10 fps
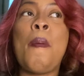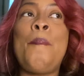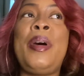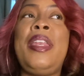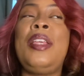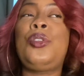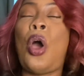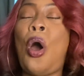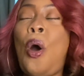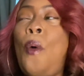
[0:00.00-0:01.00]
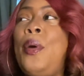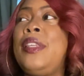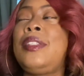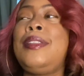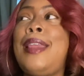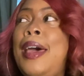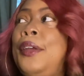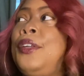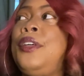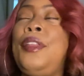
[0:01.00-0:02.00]
But it's not a
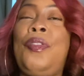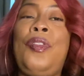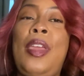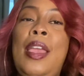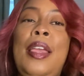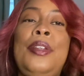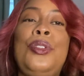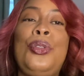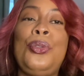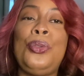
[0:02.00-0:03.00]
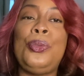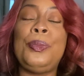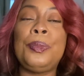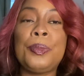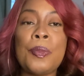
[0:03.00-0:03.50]
good thing to